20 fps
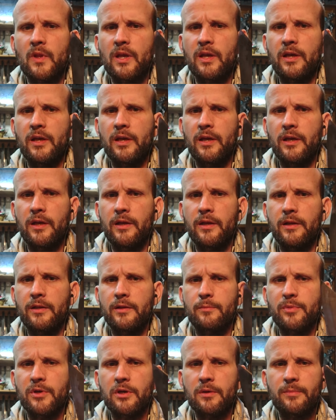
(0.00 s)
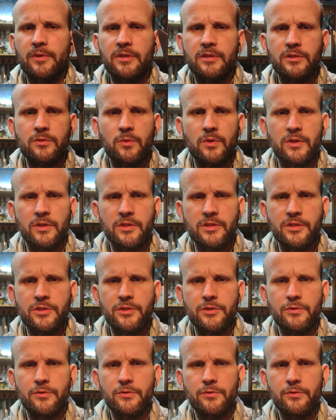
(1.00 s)
and the purpose was
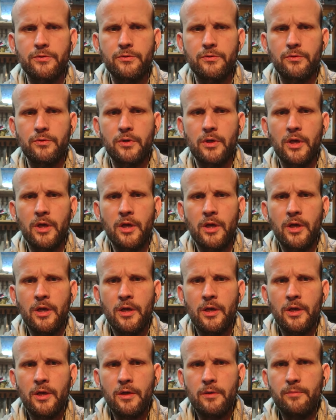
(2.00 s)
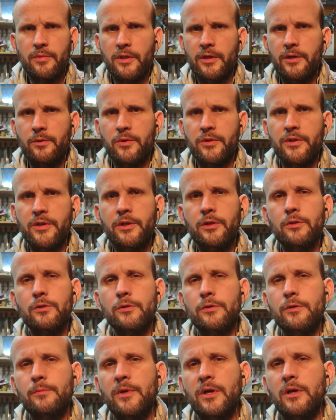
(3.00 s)
to play with it,
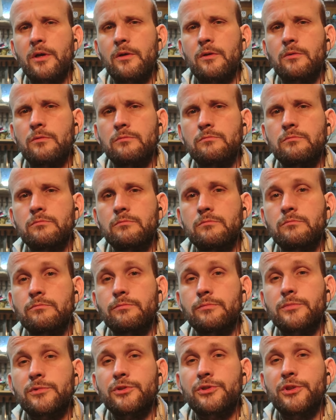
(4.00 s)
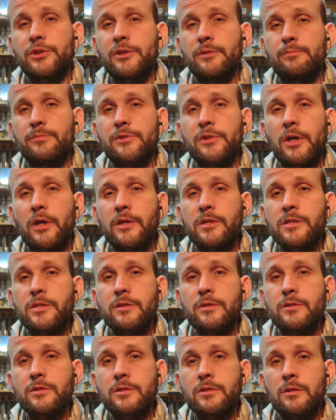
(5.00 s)
learn about cheap
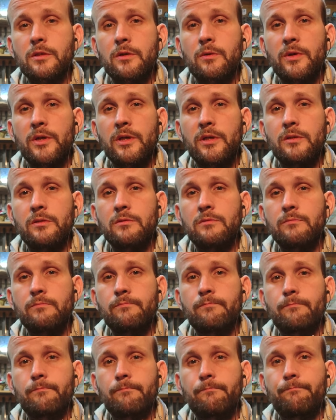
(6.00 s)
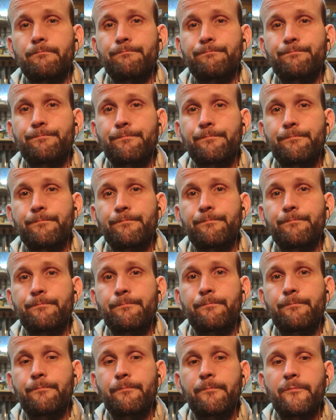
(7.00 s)
tossers, low-end
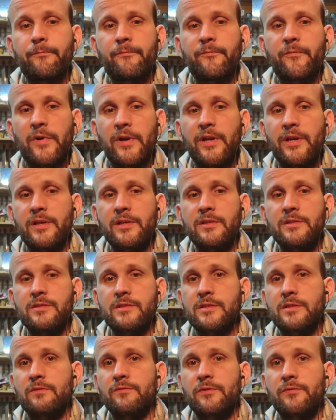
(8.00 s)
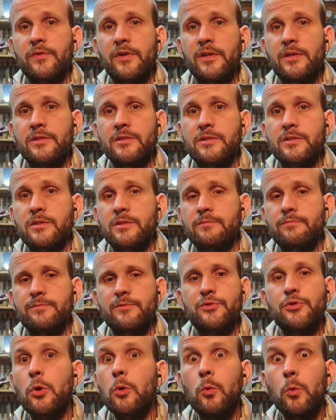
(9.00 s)
fighting, self-defense
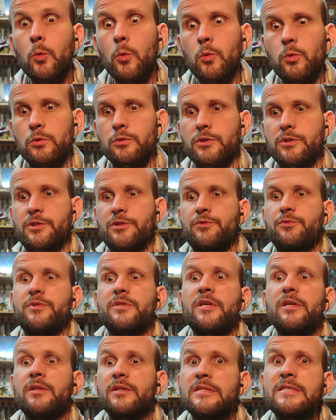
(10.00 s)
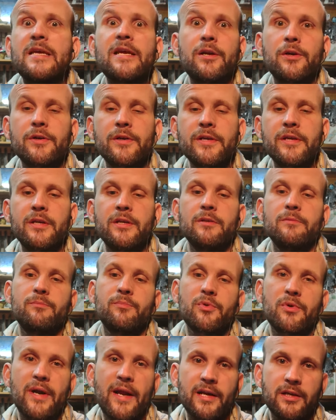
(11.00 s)
tools, utilitarian,
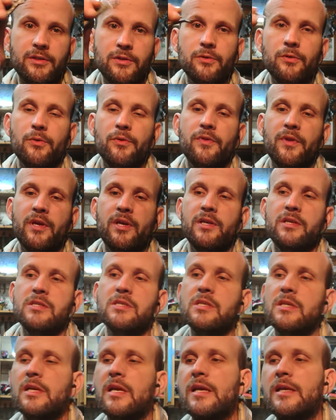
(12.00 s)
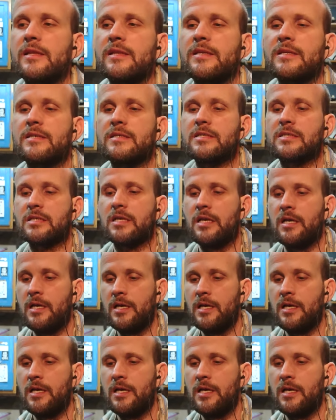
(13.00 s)
practical things. And these